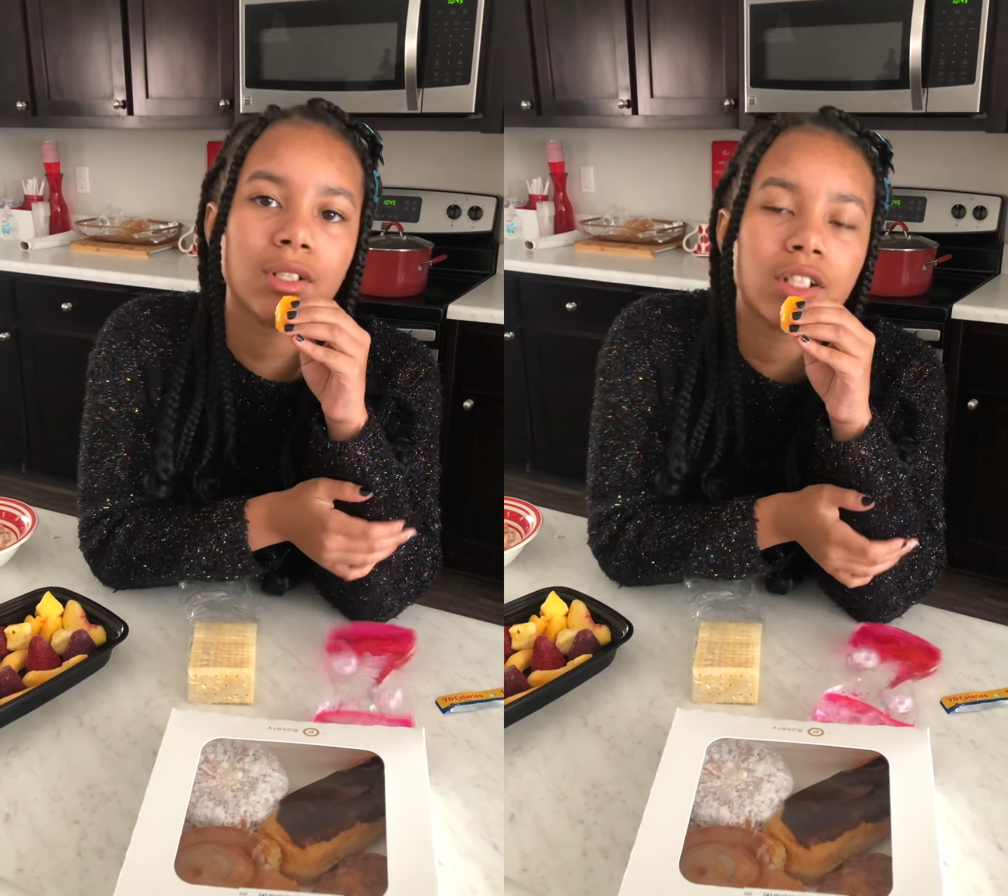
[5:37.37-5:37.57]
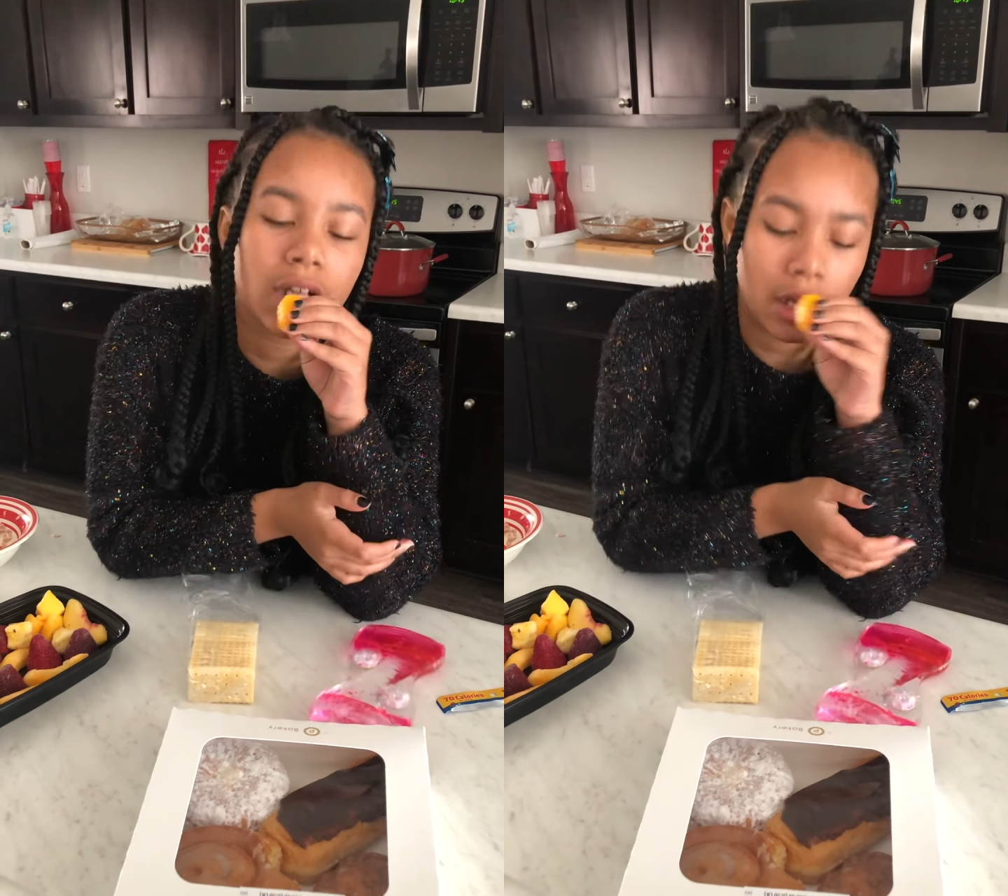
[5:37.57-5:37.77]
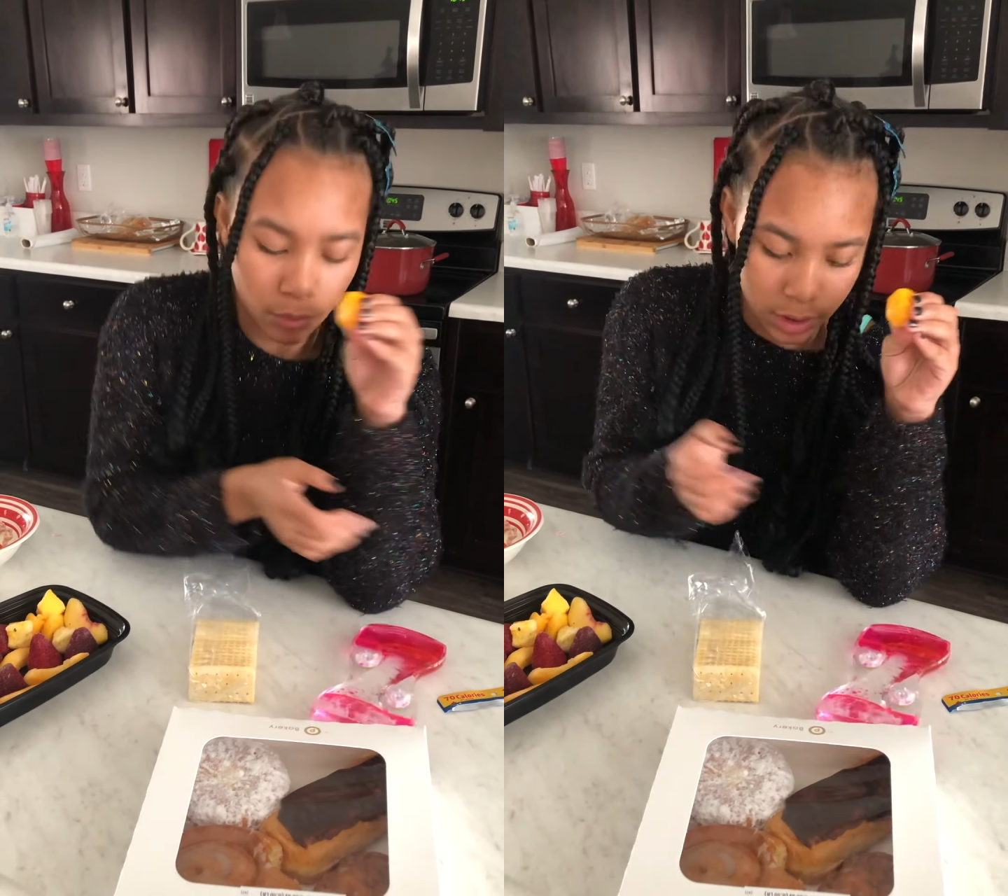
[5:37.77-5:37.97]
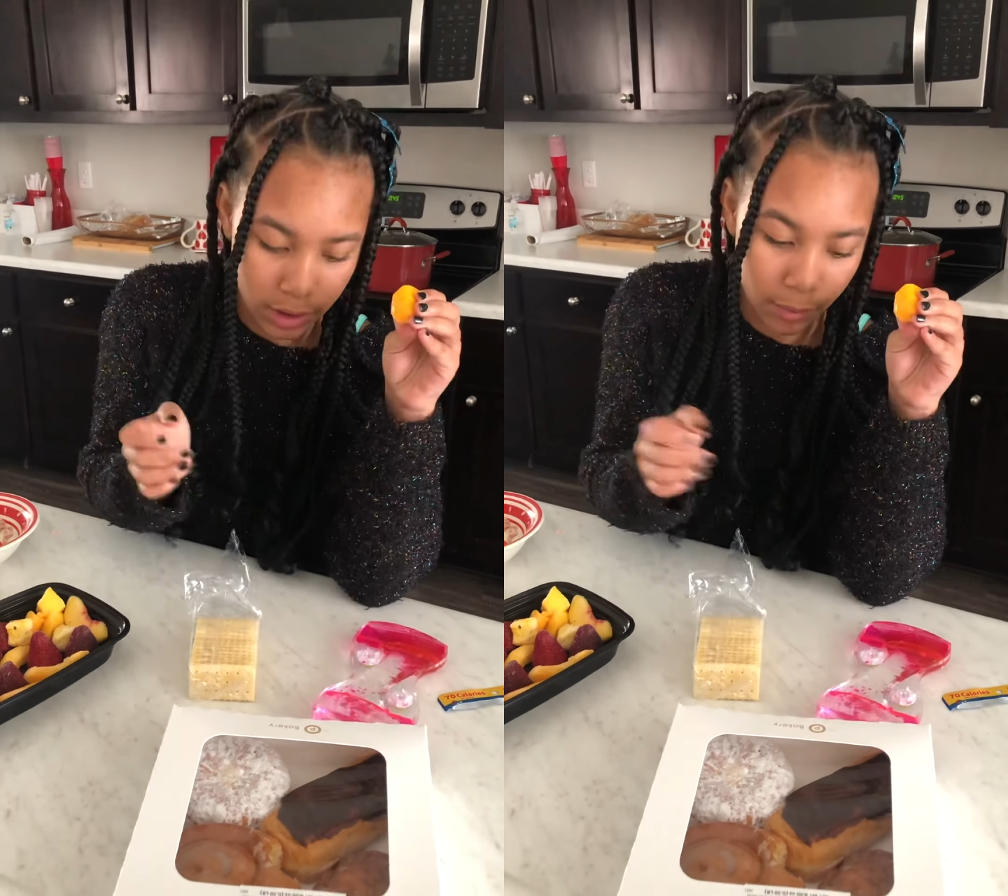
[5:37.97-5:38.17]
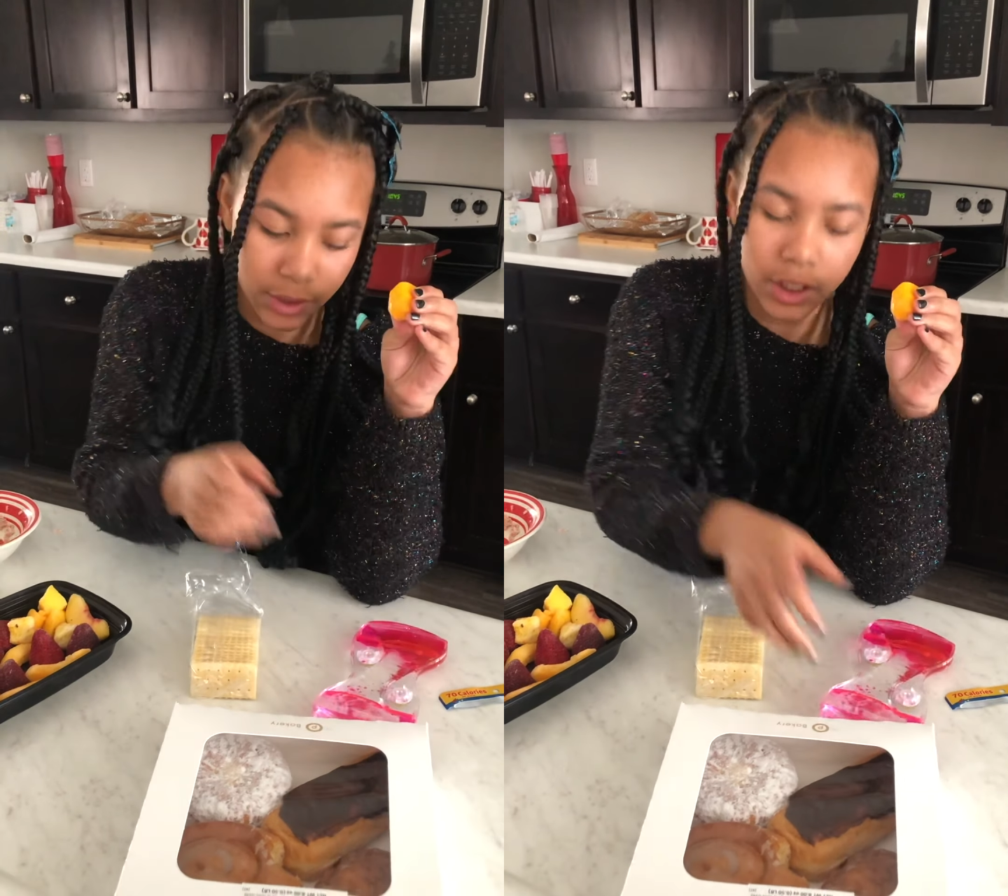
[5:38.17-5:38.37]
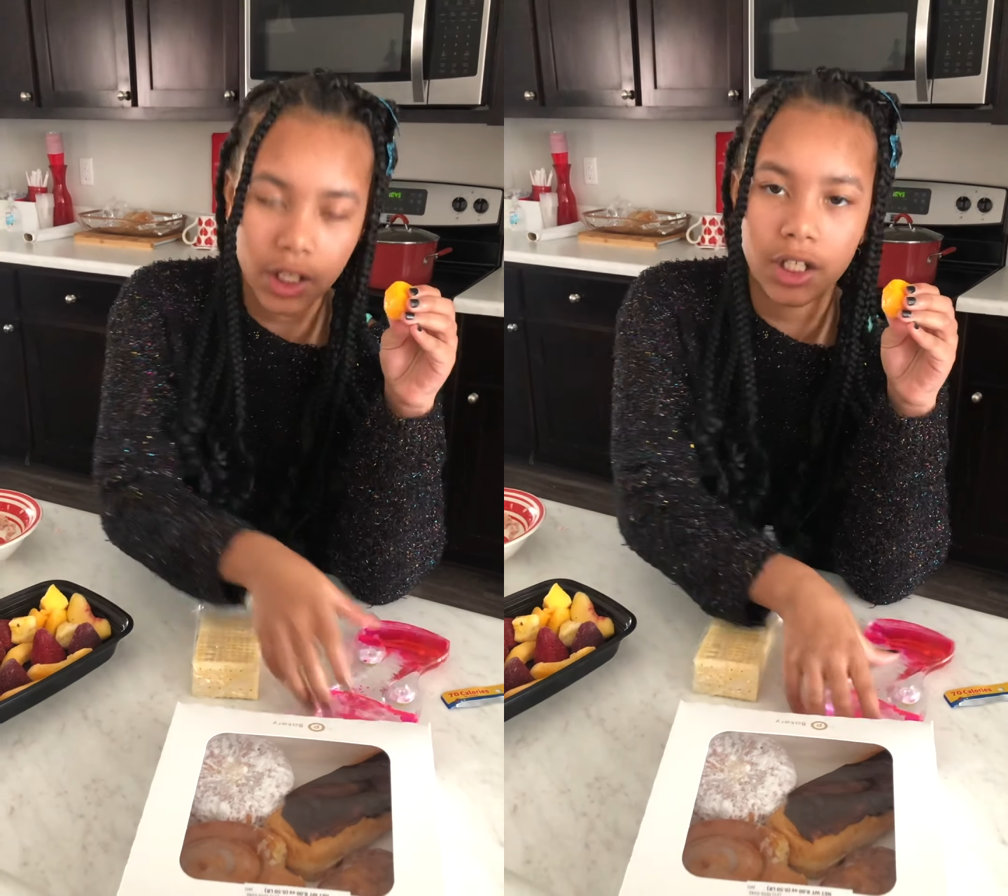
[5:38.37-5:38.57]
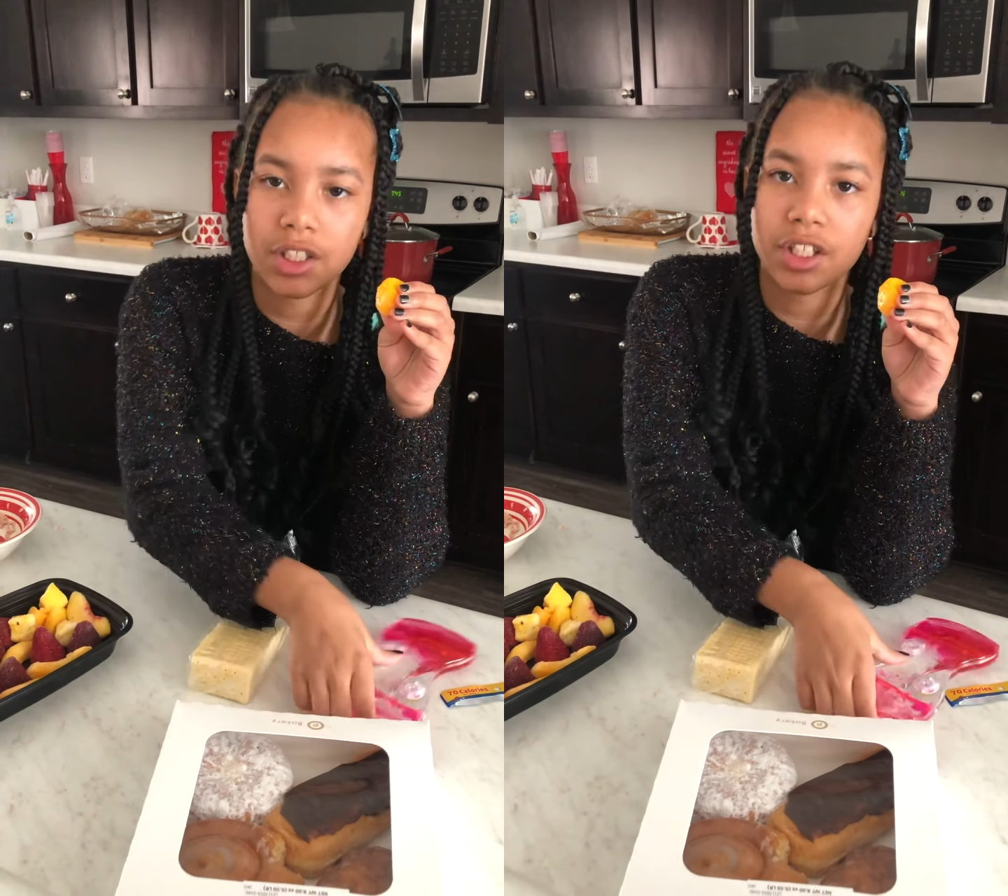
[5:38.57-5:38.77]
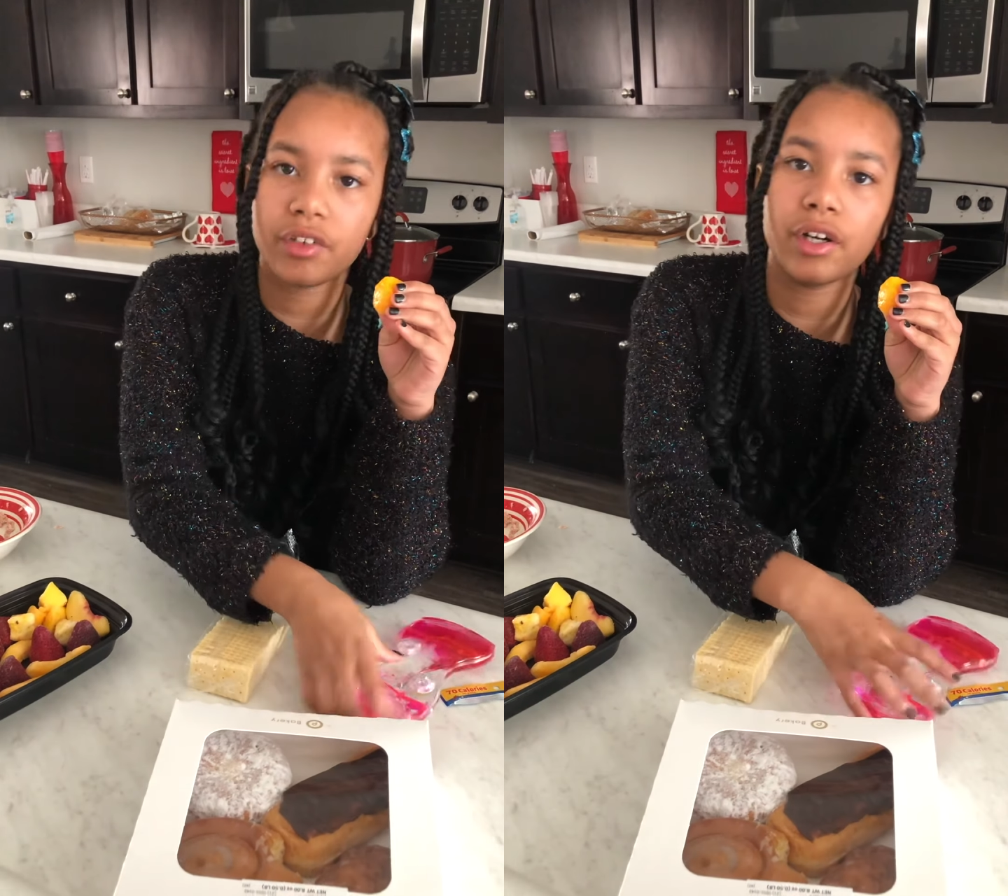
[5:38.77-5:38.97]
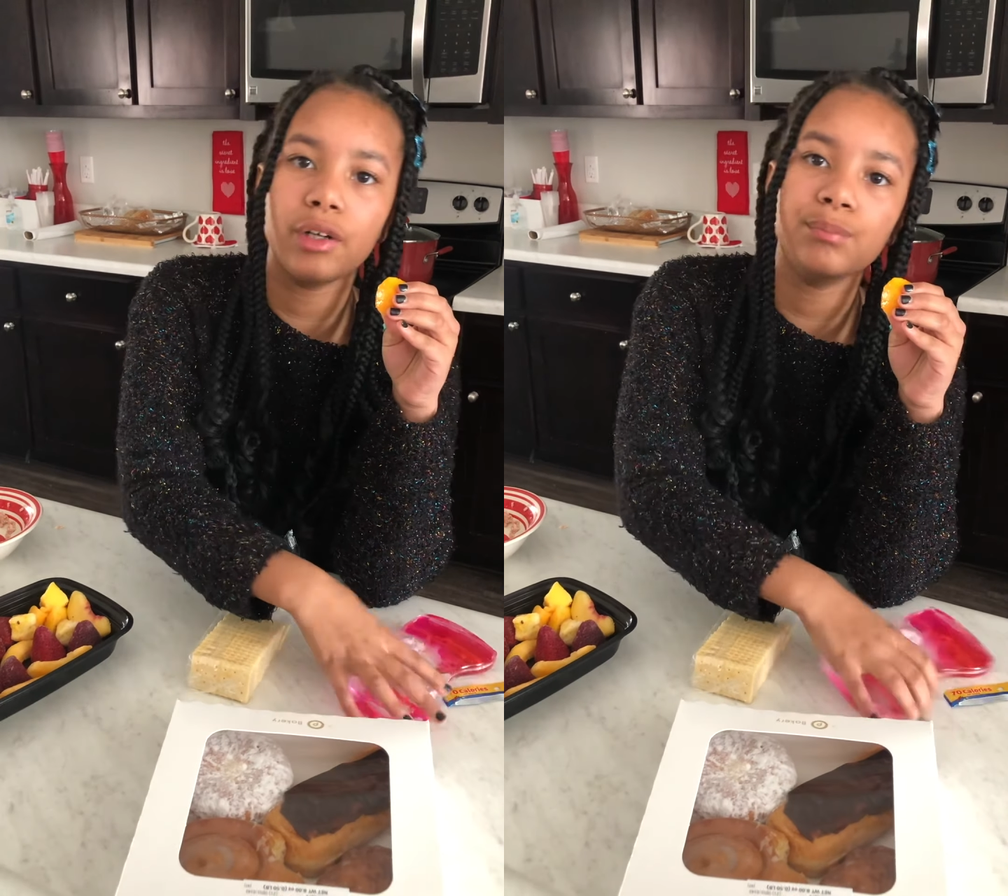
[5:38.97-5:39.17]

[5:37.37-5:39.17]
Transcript: her one time when she got a zero?